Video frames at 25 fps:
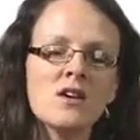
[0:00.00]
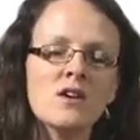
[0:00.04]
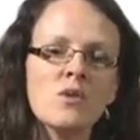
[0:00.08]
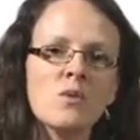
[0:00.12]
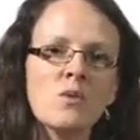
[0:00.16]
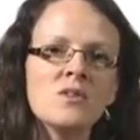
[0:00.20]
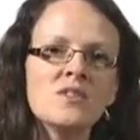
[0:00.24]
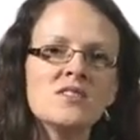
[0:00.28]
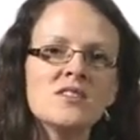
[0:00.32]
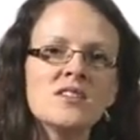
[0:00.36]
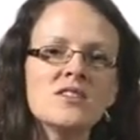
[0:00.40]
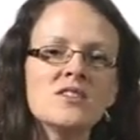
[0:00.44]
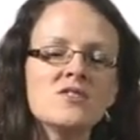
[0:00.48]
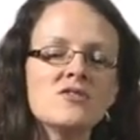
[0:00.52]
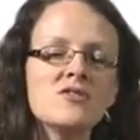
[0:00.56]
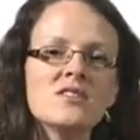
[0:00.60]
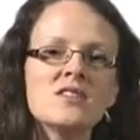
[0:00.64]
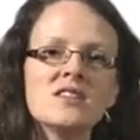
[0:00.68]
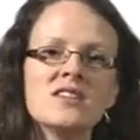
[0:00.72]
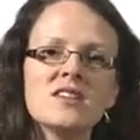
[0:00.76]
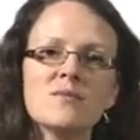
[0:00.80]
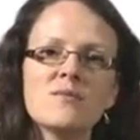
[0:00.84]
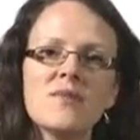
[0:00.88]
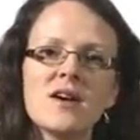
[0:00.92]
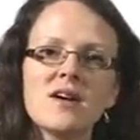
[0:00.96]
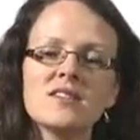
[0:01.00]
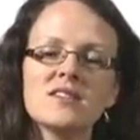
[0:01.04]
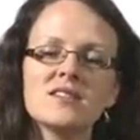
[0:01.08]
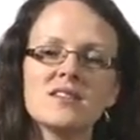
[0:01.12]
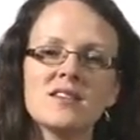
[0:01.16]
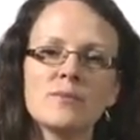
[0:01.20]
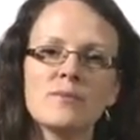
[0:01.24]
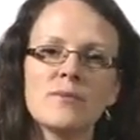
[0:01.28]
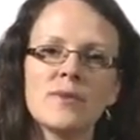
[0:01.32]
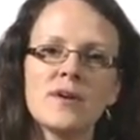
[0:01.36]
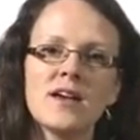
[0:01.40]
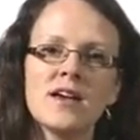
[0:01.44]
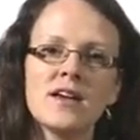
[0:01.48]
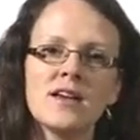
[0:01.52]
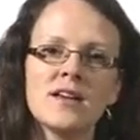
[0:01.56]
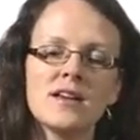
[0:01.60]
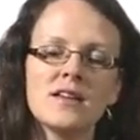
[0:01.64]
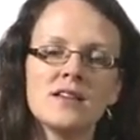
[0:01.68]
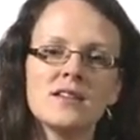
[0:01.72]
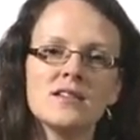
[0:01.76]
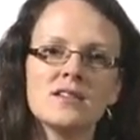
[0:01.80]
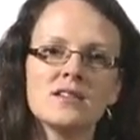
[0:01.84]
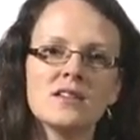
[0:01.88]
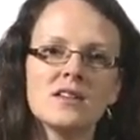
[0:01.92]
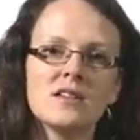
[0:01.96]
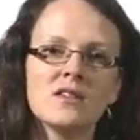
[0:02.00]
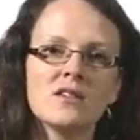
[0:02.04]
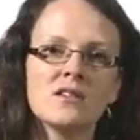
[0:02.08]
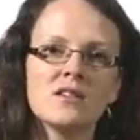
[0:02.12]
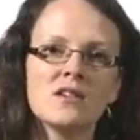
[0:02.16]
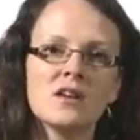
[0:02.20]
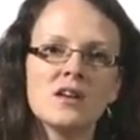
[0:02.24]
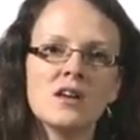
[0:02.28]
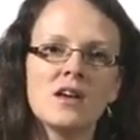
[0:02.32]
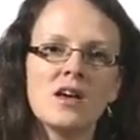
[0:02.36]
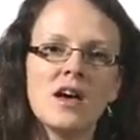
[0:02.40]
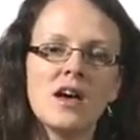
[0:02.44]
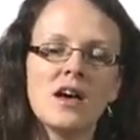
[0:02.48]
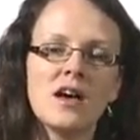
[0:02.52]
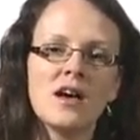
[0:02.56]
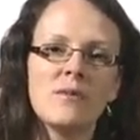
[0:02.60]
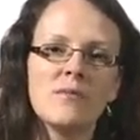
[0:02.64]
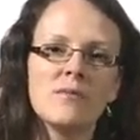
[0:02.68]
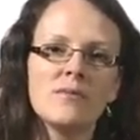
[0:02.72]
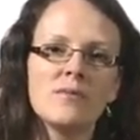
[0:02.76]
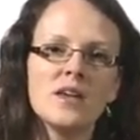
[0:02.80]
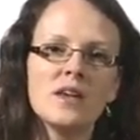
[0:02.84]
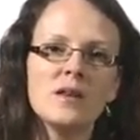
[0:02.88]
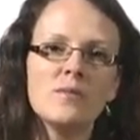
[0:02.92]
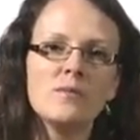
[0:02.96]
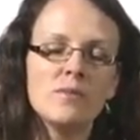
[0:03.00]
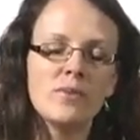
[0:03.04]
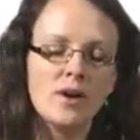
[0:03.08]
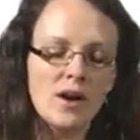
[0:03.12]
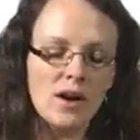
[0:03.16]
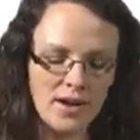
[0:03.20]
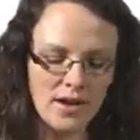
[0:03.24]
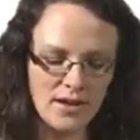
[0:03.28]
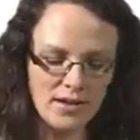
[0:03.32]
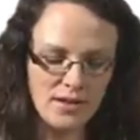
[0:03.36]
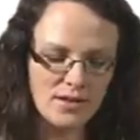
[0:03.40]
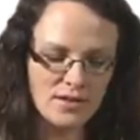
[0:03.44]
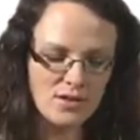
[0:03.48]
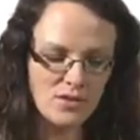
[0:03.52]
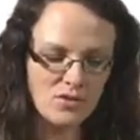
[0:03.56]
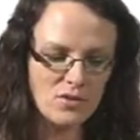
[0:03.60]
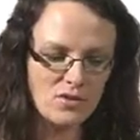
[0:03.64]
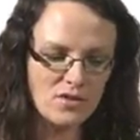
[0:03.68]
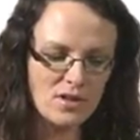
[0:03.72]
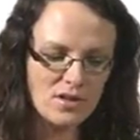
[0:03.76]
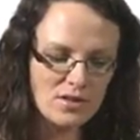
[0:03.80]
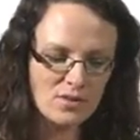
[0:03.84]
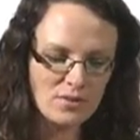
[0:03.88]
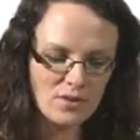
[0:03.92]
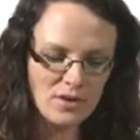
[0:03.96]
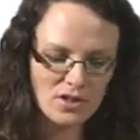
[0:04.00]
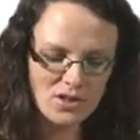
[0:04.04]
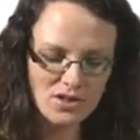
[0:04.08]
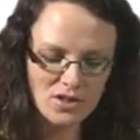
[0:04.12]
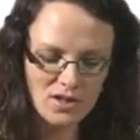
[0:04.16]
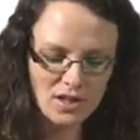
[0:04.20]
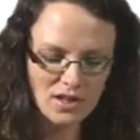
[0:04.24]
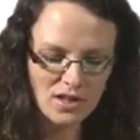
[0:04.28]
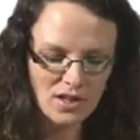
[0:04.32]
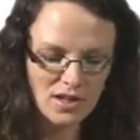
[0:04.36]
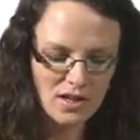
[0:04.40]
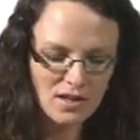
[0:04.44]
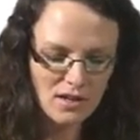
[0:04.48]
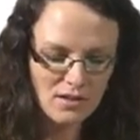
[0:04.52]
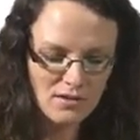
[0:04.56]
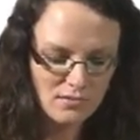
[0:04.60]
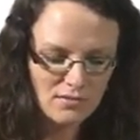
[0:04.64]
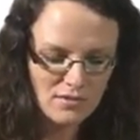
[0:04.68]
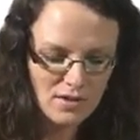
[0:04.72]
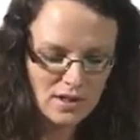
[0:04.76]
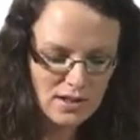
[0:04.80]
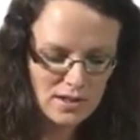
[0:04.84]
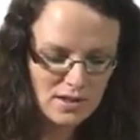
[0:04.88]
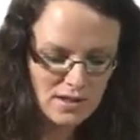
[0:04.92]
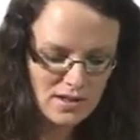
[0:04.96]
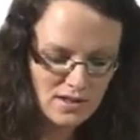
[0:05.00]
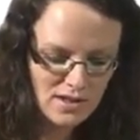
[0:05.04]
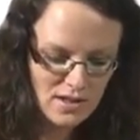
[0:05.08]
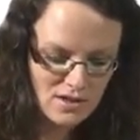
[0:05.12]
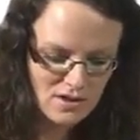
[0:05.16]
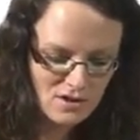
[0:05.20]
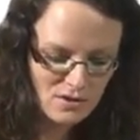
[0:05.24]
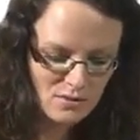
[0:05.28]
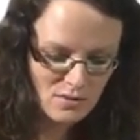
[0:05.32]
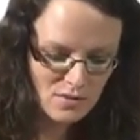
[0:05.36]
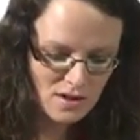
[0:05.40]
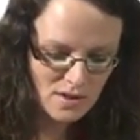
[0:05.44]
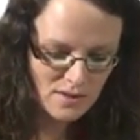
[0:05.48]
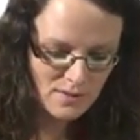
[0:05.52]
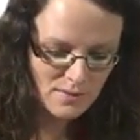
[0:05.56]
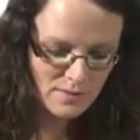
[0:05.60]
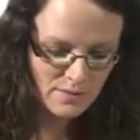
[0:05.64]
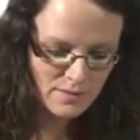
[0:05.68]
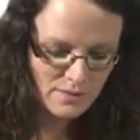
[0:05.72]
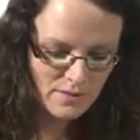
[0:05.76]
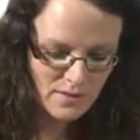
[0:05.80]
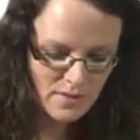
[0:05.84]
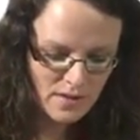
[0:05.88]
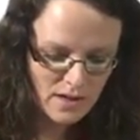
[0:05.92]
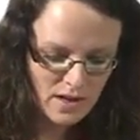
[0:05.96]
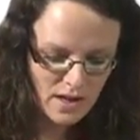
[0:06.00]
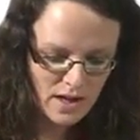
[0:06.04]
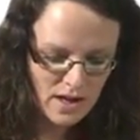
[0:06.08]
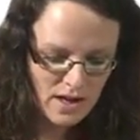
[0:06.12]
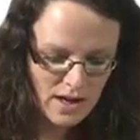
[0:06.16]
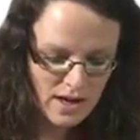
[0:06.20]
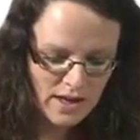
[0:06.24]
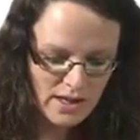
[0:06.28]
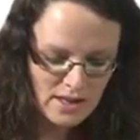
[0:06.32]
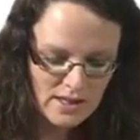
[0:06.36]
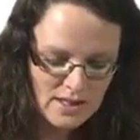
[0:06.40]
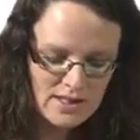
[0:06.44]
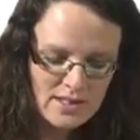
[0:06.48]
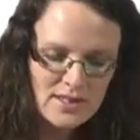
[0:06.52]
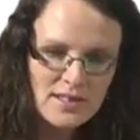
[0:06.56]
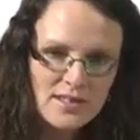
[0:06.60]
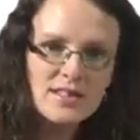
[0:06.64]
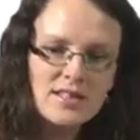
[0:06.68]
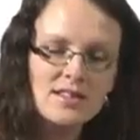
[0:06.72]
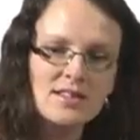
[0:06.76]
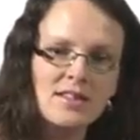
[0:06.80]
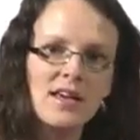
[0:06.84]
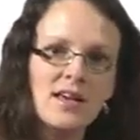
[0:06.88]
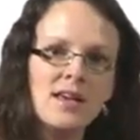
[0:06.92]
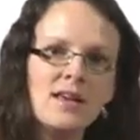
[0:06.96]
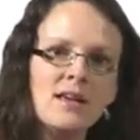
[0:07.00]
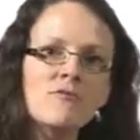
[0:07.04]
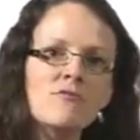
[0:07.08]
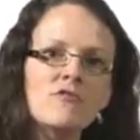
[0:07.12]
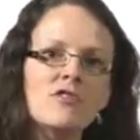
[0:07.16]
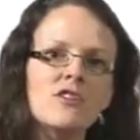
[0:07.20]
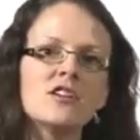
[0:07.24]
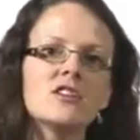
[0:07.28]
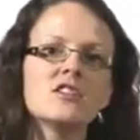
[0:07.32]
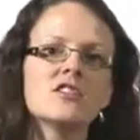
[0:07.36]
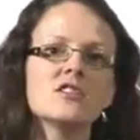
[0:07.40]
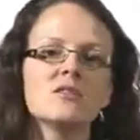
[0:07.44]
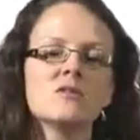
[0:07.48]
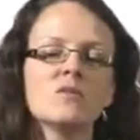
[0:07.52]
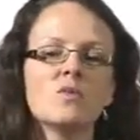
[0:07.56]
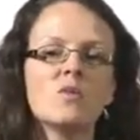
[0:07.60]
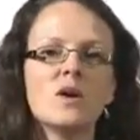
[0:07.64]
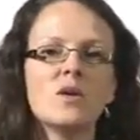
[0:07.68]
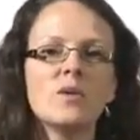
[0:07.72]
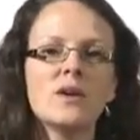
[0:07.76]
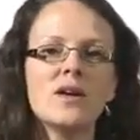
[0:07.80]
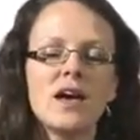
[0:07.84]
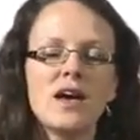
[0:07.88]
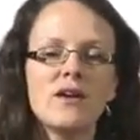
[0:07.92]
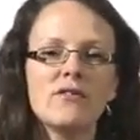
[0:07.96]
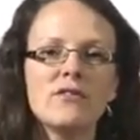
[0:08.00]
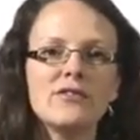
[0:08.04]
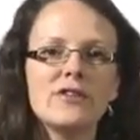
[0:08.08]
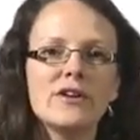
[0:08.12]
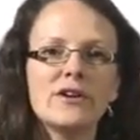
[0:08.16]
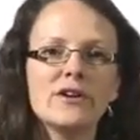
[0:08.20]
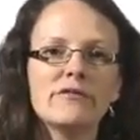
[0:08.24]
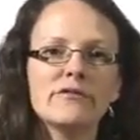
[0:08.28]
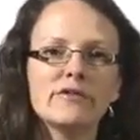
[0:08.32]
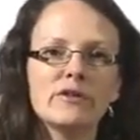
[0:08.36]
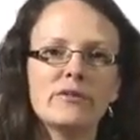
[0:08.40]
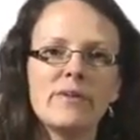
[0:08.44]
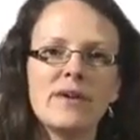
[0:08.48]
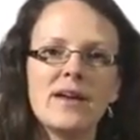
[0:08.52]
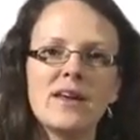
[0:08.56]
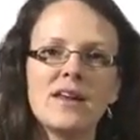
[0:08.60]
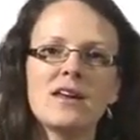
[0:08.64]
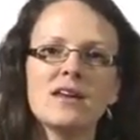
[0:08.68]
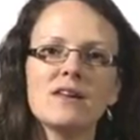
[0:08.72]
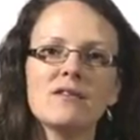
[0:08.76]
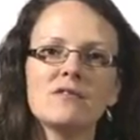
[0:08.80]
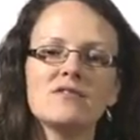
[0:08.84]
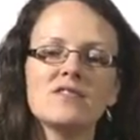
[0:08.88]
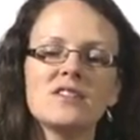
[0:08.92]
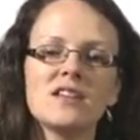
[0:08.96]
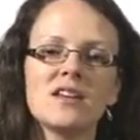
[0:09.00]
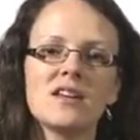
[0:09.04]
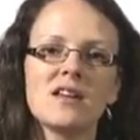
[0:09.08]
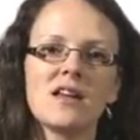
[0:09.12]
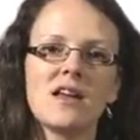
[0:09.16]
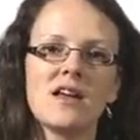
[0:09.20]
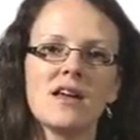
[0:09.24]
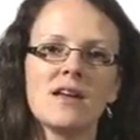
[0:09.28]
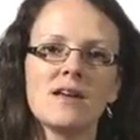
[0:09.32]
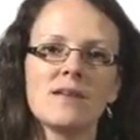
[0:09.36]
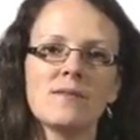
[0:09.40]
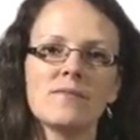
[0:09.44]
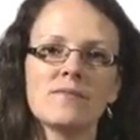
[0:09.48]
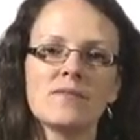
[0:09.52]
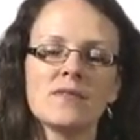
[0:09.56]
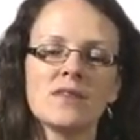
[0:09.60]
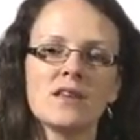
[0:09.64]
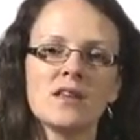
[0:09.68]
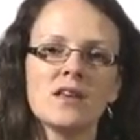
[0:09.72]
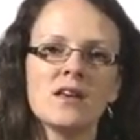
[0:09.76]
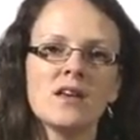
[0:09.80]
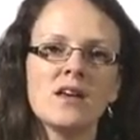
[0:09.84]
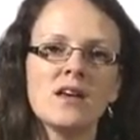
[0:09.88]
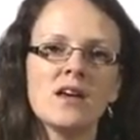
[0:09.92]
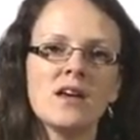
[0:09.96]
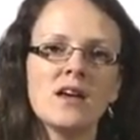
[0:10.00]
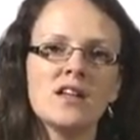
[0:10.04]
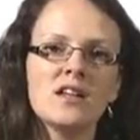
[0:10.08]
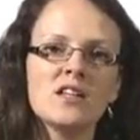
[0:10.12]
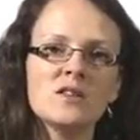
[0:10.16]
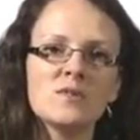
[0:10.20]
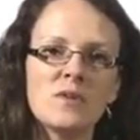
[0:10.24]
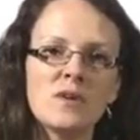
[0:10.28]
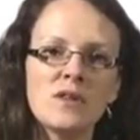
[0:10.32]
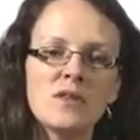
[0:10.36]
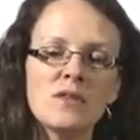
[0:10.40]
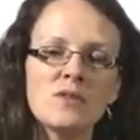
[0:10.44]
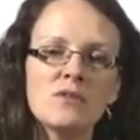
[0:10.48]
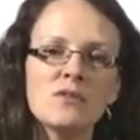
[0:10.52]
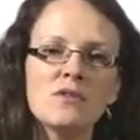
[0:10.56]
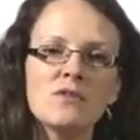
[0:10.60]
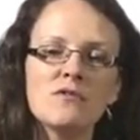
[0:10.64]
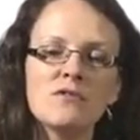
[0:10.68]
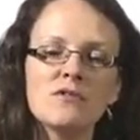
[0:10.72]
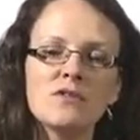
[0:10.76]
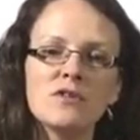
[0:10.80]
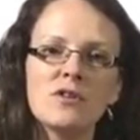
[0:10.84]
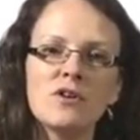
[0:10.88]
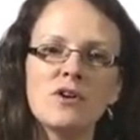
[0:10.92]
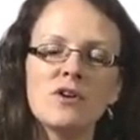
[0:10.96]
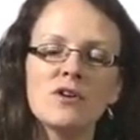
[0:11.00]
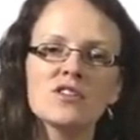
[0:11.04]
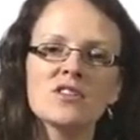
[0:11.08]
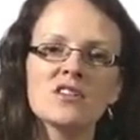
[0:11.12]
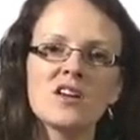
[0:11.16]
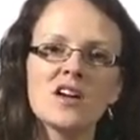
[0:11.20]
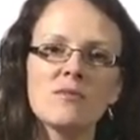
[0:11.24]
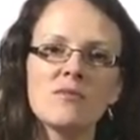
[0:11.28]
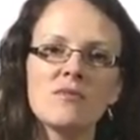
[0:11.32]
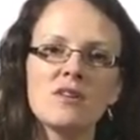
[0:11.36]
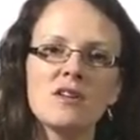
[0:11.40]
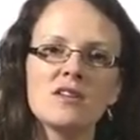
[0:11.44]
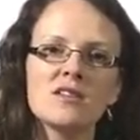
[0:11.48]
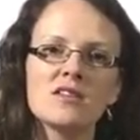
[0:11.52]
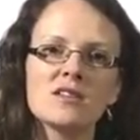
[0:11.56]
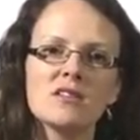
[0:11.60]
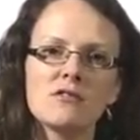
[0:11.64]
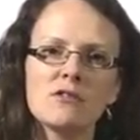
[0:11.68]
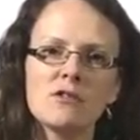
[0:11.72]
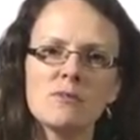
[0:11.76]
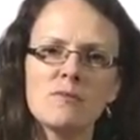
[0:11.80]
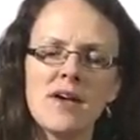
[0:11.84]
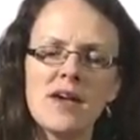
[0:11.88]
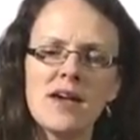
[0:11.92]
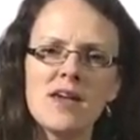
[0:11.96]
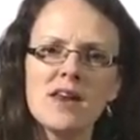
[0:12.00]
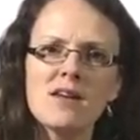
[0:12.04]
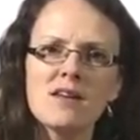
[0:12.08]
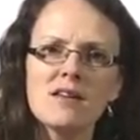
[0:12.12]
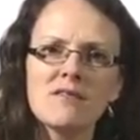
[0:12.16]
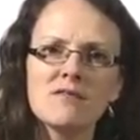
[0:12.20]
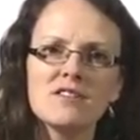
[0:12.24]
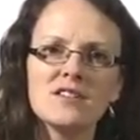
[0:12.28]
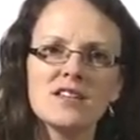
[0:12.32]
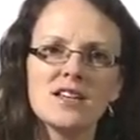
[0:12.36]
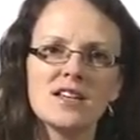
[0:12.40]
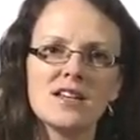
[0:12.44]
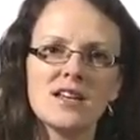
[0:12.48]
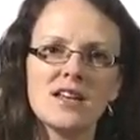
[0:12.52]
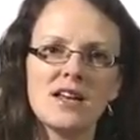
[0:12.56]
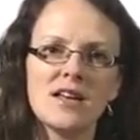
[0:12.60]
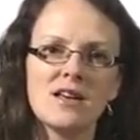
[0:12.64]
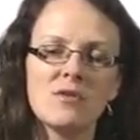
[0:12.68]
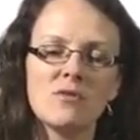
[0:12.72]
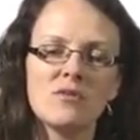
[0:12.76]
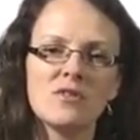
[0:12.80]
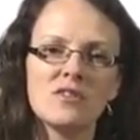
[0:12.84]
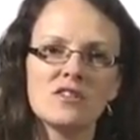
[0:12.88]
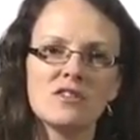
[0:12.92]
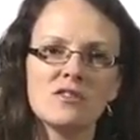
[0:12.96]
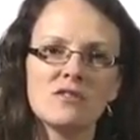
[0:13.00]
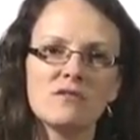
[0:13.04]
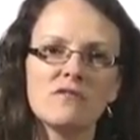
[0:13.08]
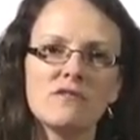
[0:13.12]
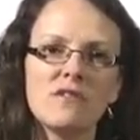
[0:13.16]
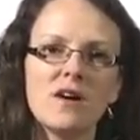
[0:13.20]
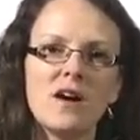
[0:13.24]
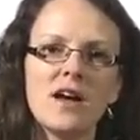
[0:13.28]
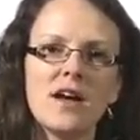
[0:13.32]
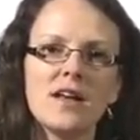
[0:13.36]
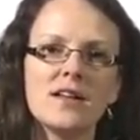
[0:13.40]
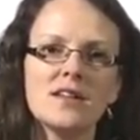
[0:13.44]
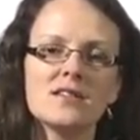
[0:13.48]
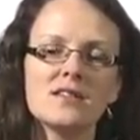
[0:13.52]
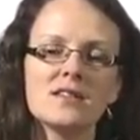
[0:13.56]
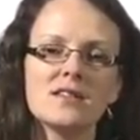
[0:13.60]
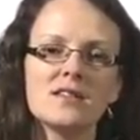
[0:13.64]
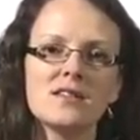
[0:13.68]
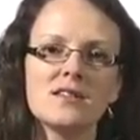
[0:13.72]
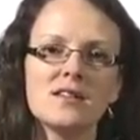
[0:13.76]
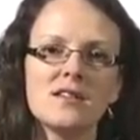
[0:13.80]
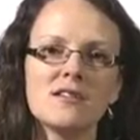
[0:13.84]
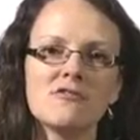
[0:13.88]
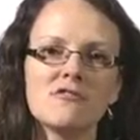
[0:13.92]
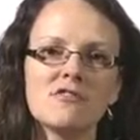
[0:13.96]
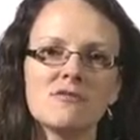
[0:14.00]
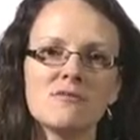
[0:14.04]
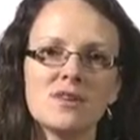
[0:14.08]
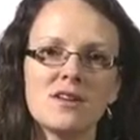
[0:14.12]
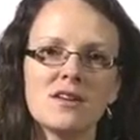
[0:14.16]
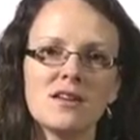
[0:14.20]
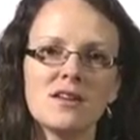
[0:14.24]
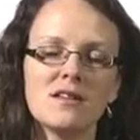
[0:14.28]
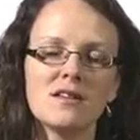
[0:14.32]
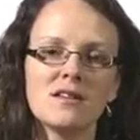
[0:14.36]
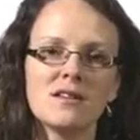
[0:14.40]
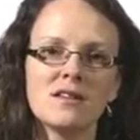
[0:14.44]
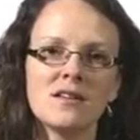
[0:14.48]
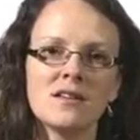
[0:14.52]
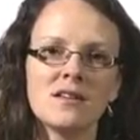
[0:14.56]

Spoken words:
What's interesting about CEMP-A is that it binds through this region here at the centromere. And this is the same region where we have a lot of repetitive DNA. And it's been thought for a long time that it's the repetitive DNA which defines the centromere.